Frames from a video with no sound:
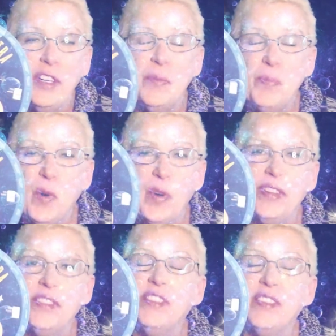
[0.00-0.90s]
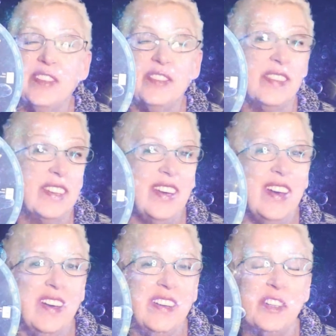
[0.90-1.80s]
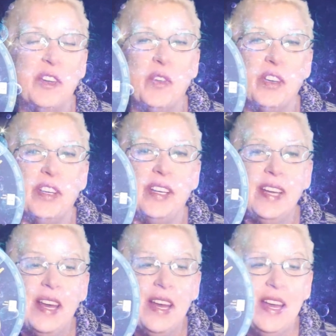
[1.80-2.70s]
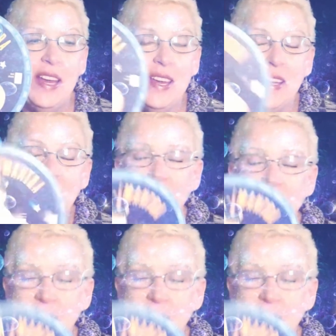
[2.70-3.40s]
points is the category. And